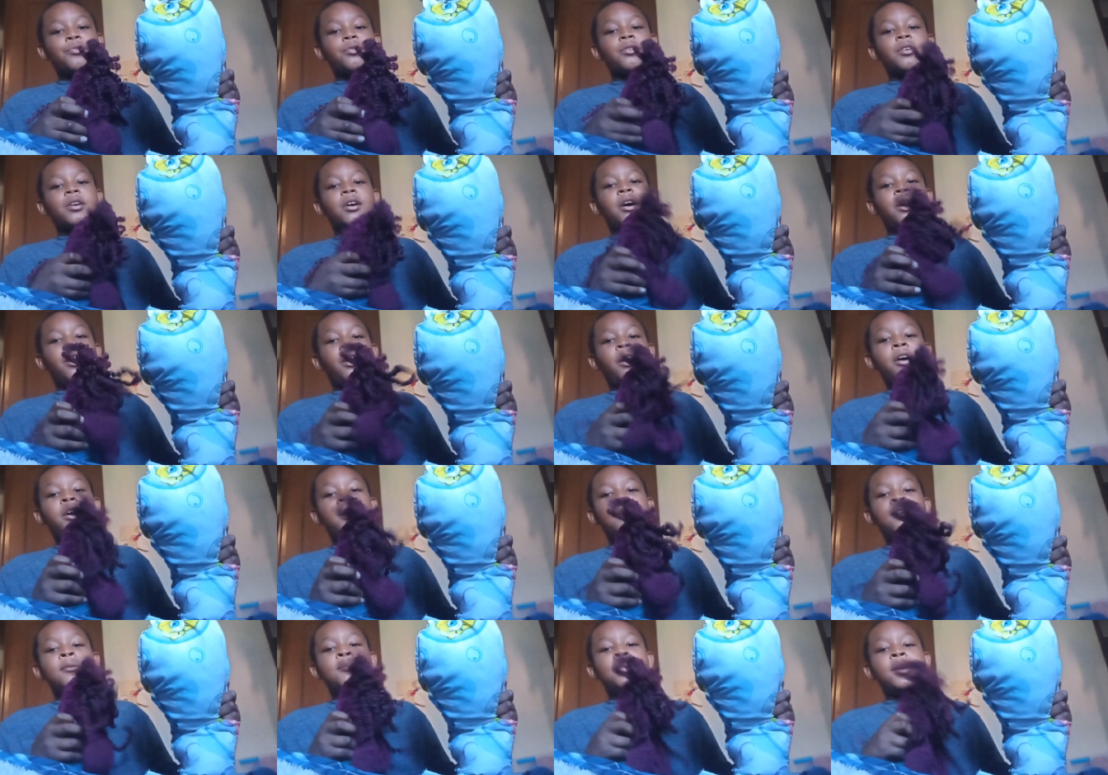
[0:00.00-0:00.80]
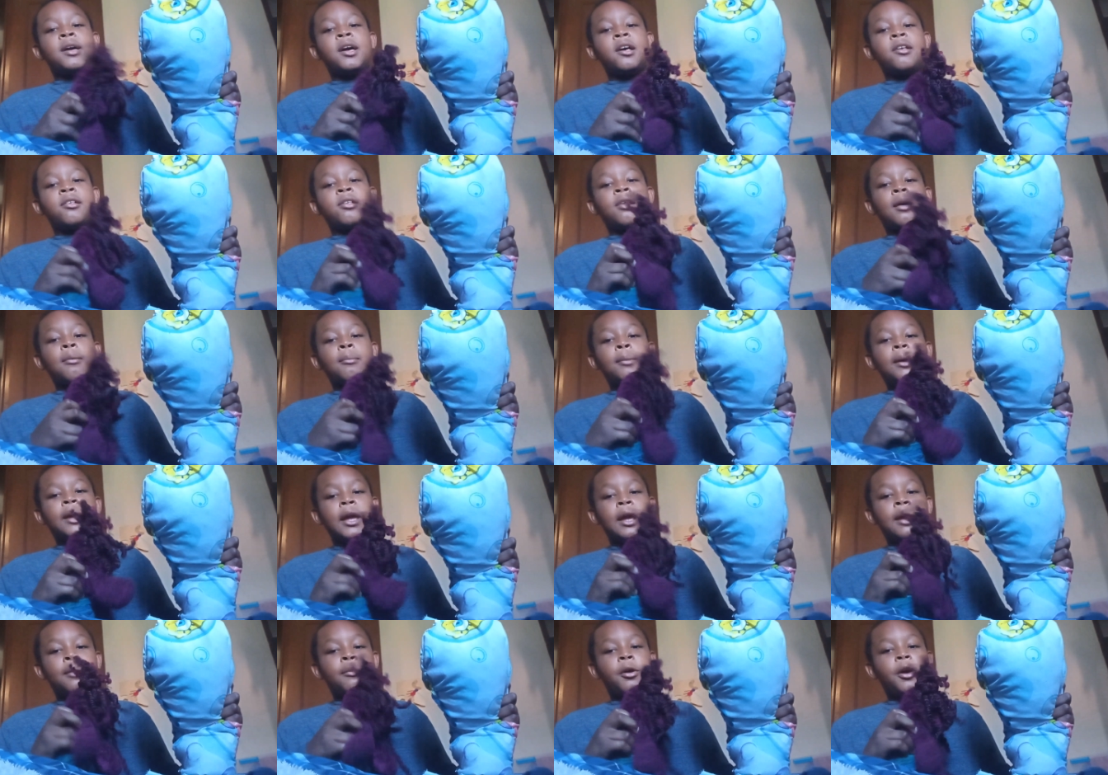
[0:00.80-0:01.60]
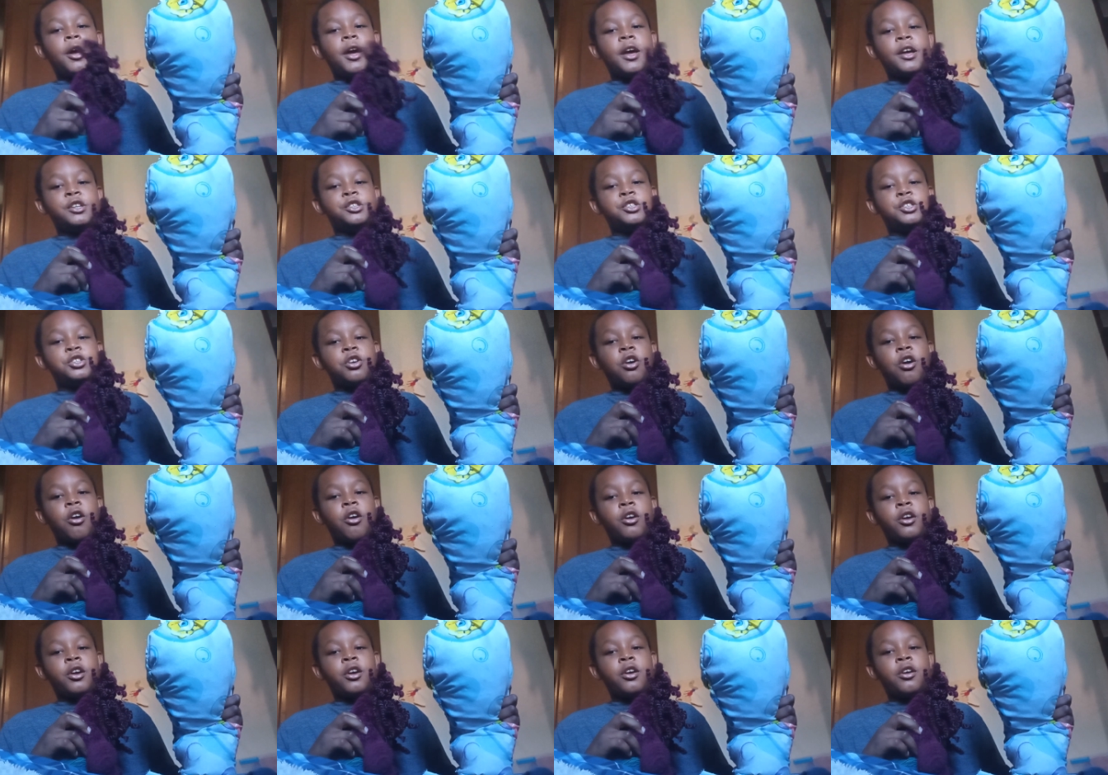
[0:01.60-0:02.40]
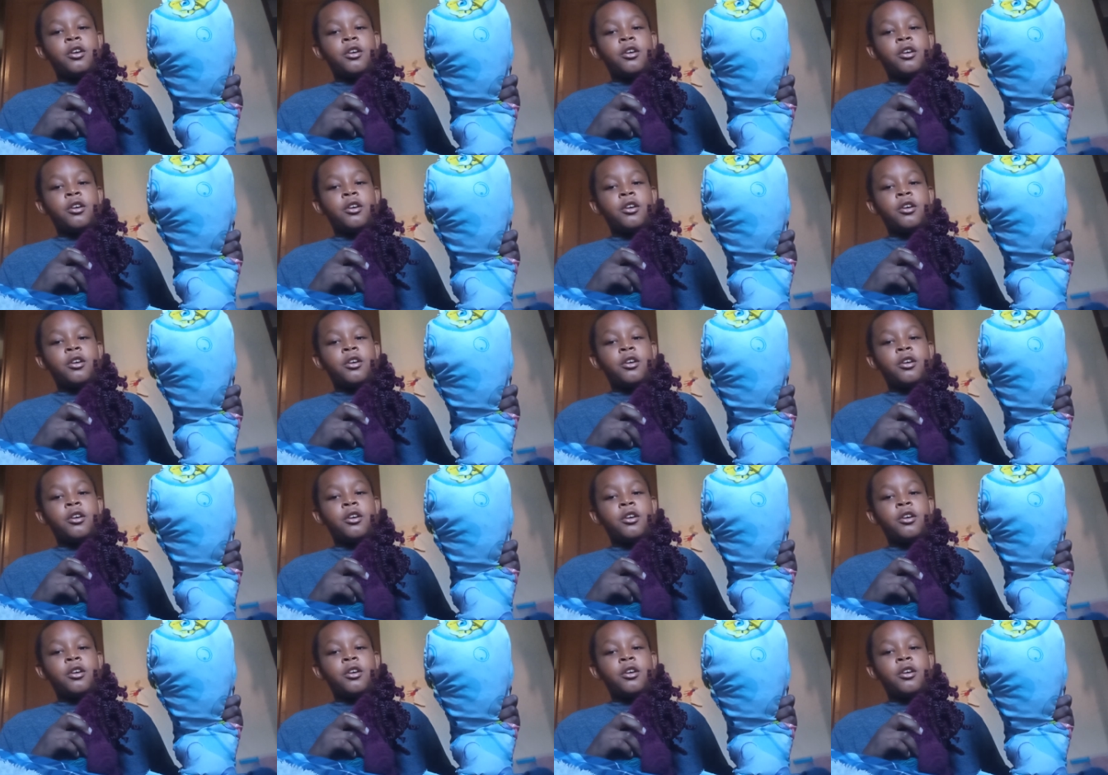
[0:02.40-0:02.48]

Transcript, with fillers: uh because I'm a hammerhead shark.